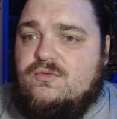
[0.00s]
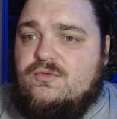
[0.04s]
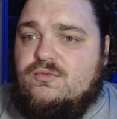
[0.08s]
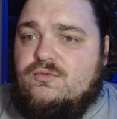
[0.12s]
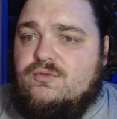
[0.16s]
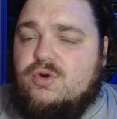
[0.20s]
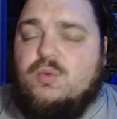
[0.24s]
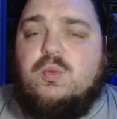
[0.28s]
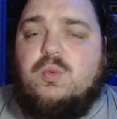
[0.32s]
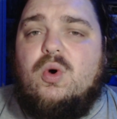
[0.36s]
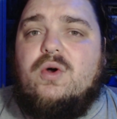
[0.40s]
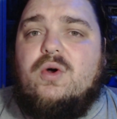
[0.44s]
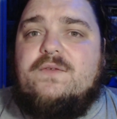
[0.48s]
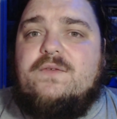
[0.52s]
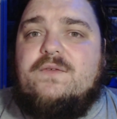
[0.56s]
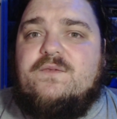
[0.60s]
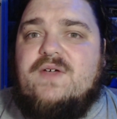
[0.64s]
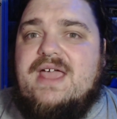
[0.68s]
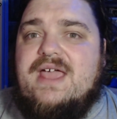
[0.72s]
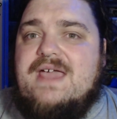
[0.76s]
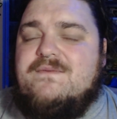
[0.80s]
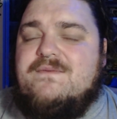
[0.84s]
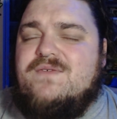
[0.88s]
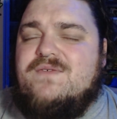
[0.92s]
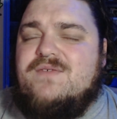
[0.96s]
reward
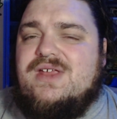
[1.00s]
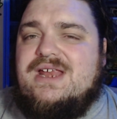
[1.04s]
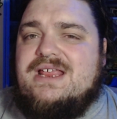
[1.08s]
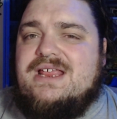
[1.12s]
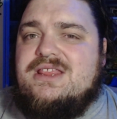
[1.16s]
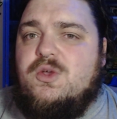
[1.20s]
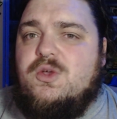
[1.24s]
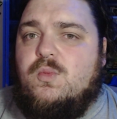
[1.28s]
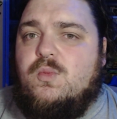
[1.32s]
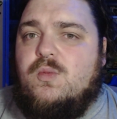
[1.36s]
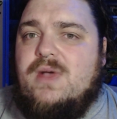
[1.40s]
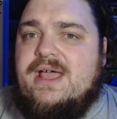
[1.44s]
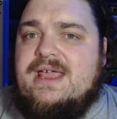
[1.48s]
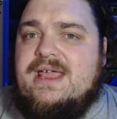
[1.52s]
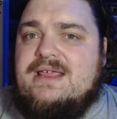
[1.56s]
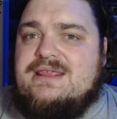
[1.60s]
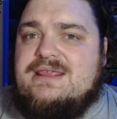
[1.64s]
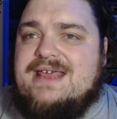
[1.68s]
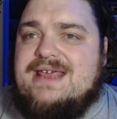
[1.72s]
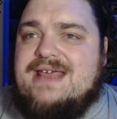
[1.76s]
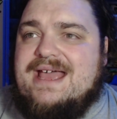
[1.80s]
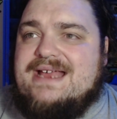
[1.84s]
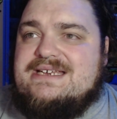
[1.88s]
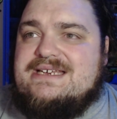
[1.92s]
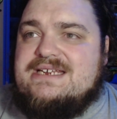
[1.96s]
for effort in the way
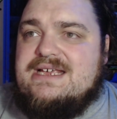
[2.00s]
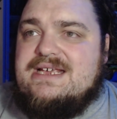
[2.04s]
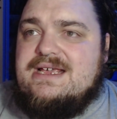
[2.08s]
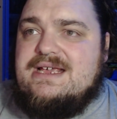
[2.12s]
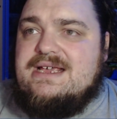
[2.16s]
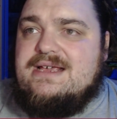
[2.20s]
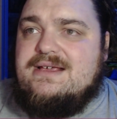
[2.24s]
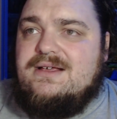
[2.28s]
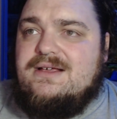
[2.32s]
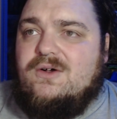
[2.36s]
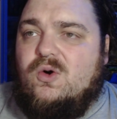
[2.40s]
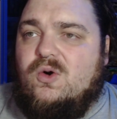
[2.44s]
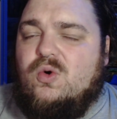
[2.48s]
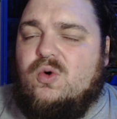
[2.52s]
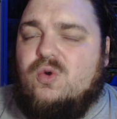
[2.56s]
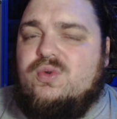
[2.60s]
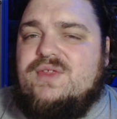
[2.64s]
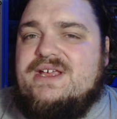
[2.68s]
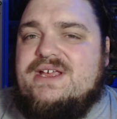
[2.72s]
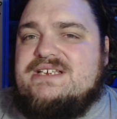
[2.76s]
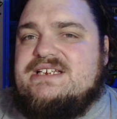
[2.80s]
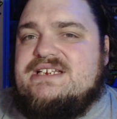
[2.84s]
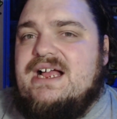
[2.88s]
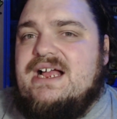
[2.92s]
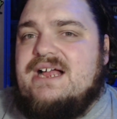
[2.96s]
that all
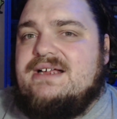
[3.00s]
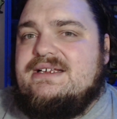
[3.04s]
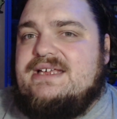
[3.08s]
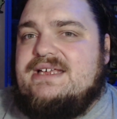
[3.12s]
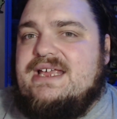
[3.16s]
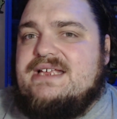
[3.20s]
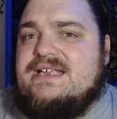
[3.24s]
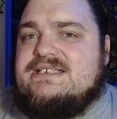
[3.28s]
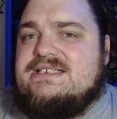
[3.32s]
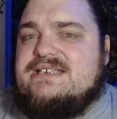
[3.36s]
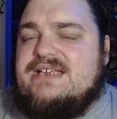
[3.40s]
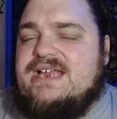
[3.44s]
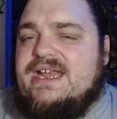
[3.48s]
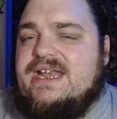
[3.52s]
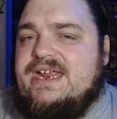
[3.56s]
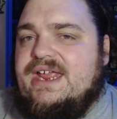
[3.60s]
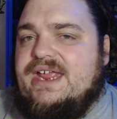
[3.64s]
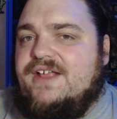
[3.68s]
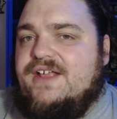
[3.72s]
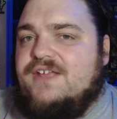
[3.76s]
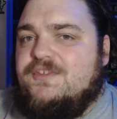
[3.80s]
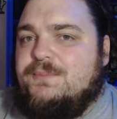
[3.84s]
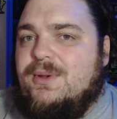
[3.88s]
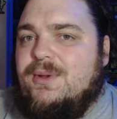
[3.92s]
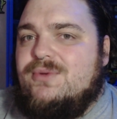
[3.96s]
these young kids are getting
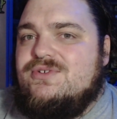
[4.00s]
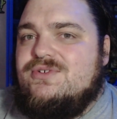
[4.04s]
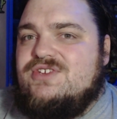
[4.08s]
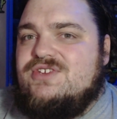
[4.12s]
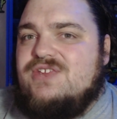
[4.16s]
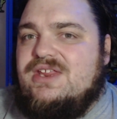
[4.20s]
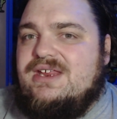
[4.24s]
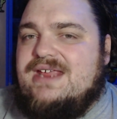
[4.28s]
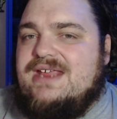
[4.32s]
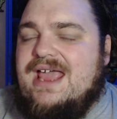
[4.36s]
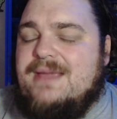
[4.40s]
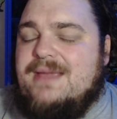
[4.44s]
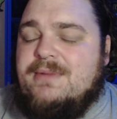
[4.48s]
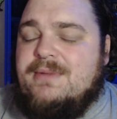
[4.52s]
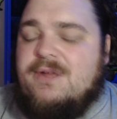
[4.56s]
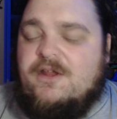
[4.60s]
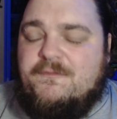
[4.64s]
exposed to the game.